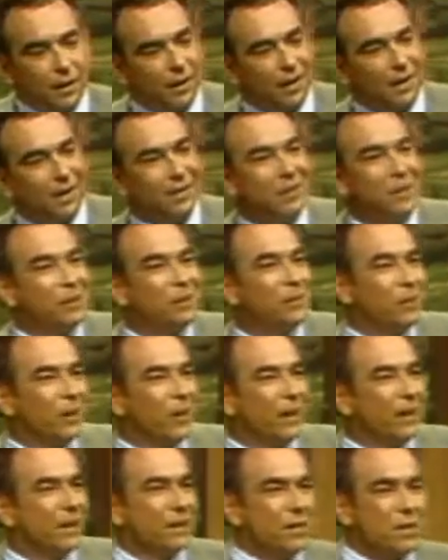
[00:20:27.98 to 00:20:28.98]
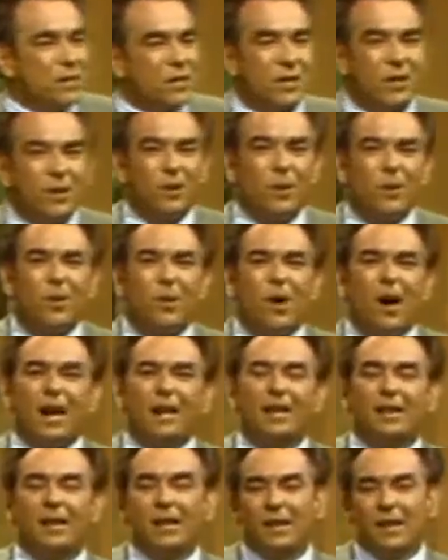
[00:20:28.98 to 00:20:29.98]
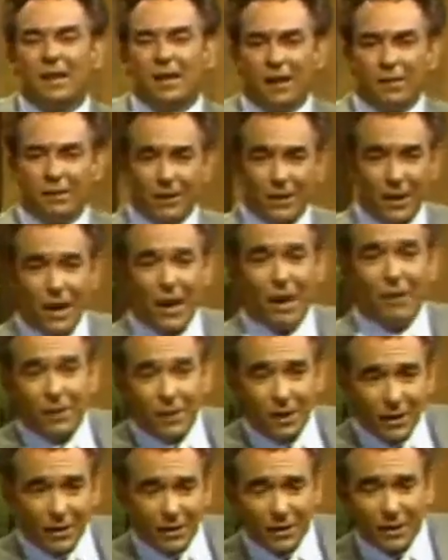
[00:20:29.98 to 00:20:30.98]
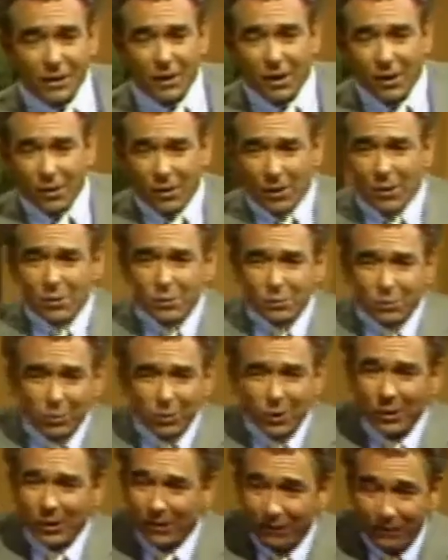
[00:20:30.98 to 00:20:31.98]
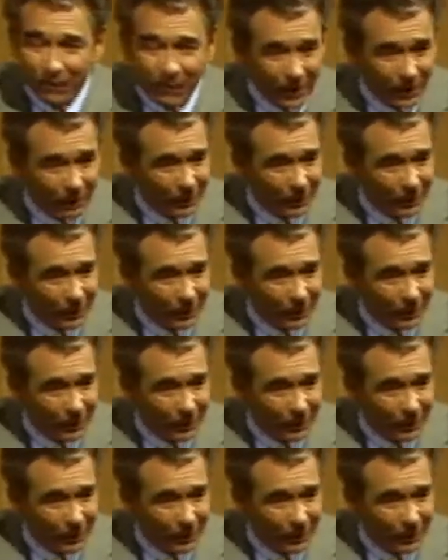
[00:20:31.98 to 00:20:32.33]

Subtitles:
Now, dear friends, the whole idea of a covenant is rooted very,